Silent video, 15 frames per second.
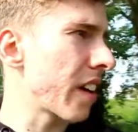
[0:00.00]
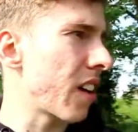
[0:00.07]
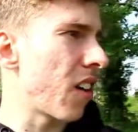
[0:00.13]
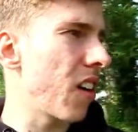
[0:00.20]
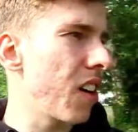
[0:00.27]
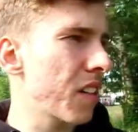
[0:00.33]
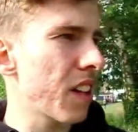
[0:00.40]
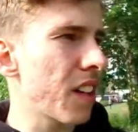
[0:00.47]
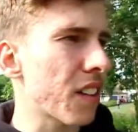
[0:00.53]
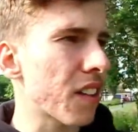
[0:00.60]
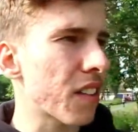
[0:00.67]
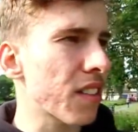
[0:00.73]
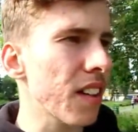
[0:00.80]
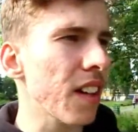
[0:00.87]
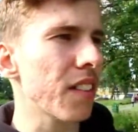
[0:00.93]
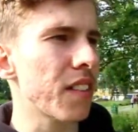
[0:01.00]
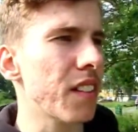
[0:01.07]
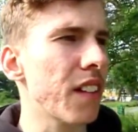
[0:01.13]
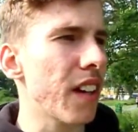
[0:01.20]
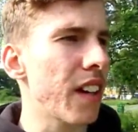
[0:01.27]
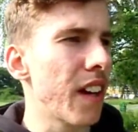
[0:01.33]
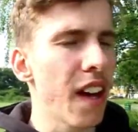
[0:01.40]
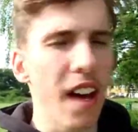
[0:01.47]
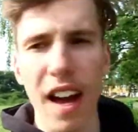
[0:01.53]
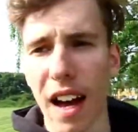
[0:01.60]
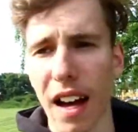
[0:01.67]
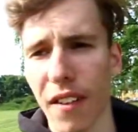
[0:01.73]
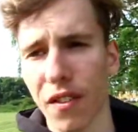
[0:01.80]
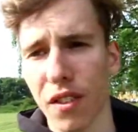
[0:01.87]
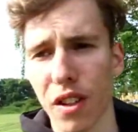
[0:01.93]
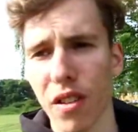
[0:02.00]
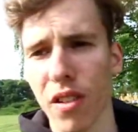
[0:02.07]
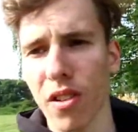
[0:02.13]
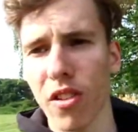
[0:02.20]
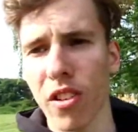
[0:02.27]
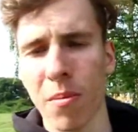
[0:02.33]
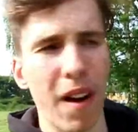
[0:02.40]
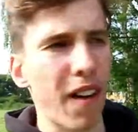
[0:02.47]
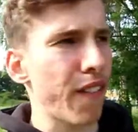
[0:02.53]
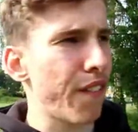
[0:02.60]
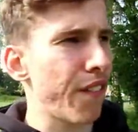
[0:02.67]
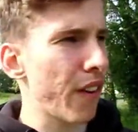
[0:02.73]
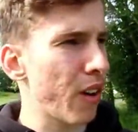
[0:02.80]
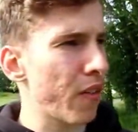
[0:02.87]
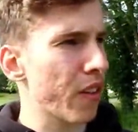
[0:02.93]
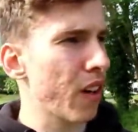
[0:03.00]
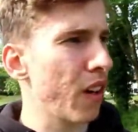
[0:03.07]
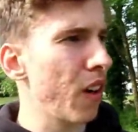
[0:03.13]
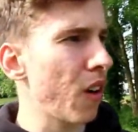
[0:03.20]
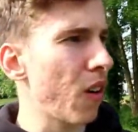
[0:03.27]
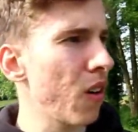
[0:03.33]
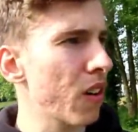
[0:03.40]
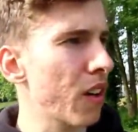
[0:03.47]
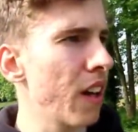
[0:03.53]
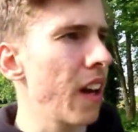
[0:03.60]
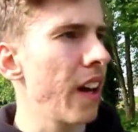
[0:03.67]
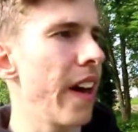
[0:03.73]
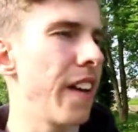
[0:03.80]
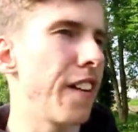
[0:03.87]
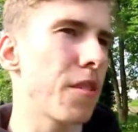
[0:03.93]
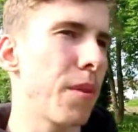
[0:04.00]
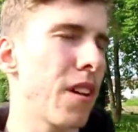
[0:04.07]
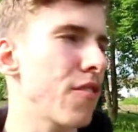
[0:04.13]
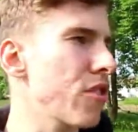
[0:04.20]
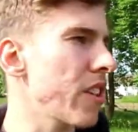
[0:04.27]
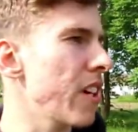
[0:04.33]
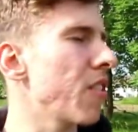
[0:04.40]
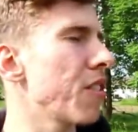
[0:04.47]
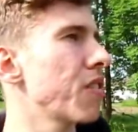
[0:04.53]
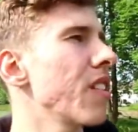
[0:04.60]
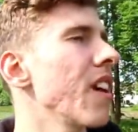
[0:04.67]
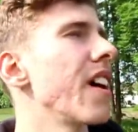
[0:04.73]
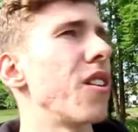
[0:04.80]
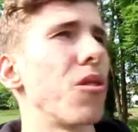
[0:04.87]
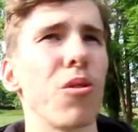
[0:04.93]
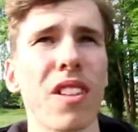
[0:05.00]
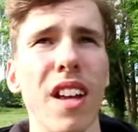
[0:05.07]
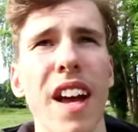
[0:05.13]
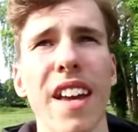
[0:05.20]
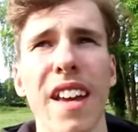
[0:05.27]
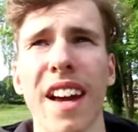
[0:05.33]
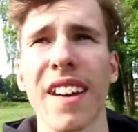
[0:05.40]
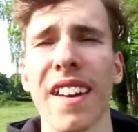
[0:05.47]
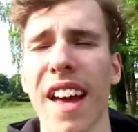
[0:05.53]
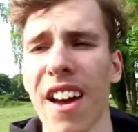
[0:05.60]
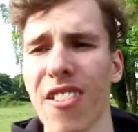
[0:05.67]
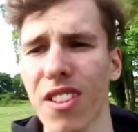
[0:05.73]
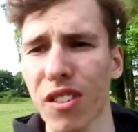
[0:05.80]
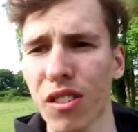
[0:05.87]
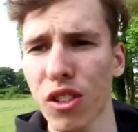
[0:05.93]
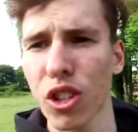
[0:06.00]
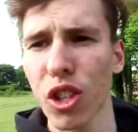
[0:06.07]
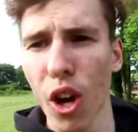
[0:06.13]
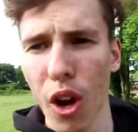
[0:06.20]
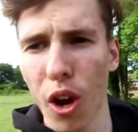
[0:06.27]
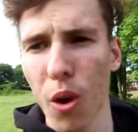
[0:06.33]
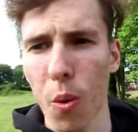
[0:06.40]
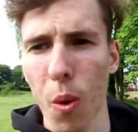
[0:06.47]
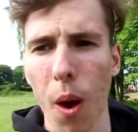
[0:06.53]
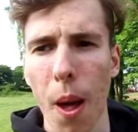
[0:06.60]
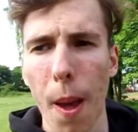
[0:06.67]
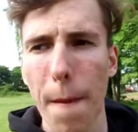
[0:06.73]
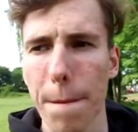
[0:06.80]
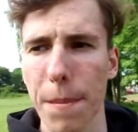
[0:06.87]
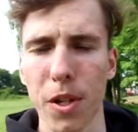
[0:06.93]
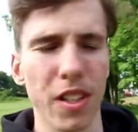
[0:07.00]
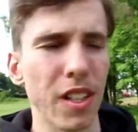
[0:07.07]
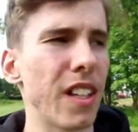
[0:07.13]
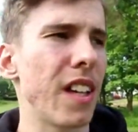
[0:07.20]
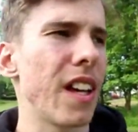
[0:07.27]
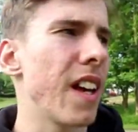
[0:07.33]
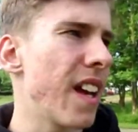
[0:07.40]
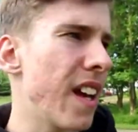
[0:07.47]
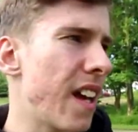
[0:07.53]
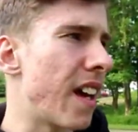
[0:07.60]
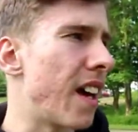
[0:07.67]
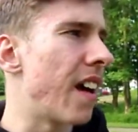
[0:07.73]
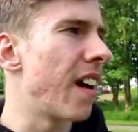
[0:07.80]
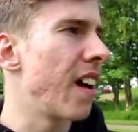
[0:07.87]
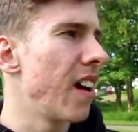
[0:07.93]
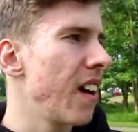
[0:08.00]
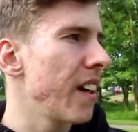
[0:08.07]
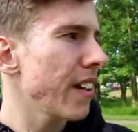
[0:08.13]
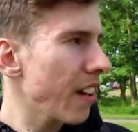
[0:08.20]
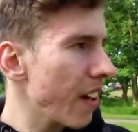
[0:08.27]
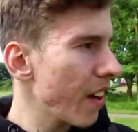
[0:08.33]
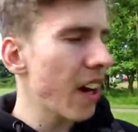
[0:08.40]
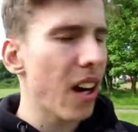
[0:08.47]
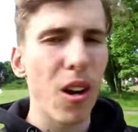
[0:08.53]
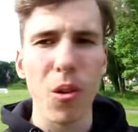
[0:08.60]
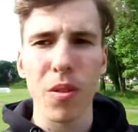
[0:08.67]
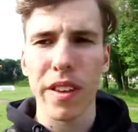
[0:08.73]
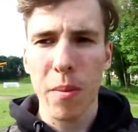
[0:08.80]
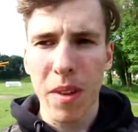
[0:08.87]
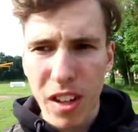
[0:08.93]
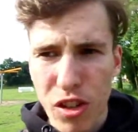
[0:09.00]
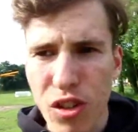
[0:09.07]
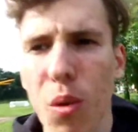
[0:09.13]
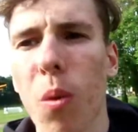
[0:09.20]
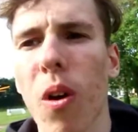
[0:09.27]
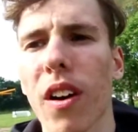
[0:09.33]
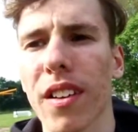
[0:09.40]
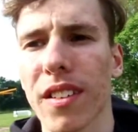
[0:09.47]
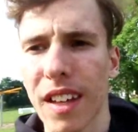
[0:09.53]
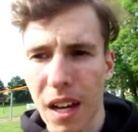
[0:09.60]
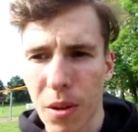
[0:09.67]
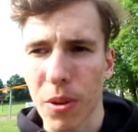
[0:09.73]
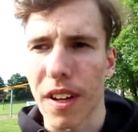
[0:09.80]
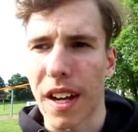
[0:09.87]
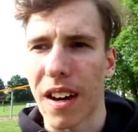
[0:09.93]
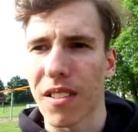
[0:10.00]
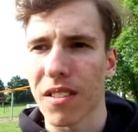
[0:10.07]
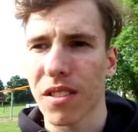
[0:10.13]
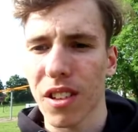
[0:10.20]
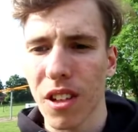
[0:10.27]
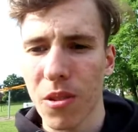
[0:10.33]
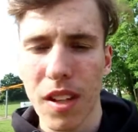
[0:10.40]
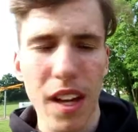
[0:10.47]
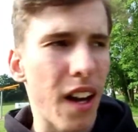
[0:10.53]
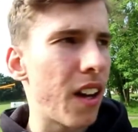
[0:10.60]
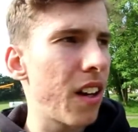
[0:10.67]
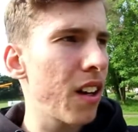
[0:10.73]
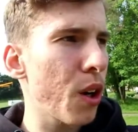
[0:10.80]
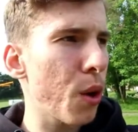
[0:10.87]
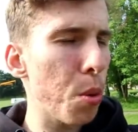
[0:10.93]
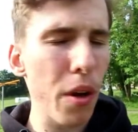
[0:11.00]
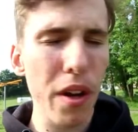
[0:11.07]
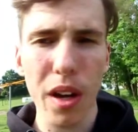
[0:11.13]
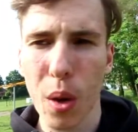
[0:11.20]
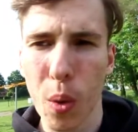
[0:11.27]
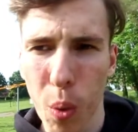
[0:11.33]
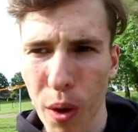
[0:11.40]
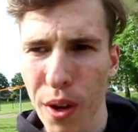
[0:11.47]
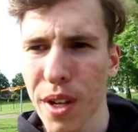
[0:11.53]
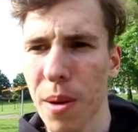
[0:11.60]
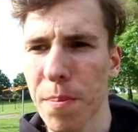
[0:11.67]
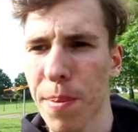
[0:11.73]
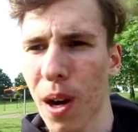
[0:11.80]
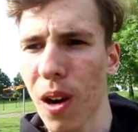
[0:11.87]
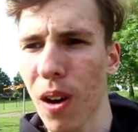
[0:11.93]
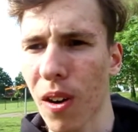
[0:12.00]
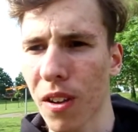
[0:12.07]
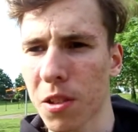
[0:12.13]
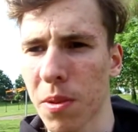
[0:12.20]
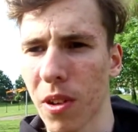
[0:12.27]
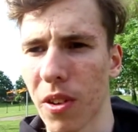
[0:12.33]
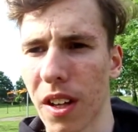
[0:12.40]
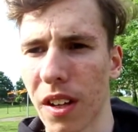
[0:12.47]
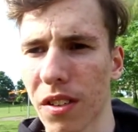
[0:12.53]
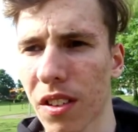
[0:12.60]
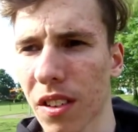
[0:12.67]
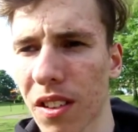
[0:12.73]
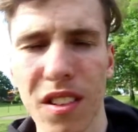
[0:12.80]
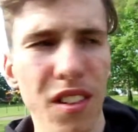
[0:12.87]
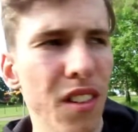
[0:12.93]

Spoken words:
guys, it is a Saturday afternoon, about 5 o'clock, and it's been a really nice day all day, and there is nobody here. Don't know how they managed to work that one out. So yeah, quite a quiet park, to be honest.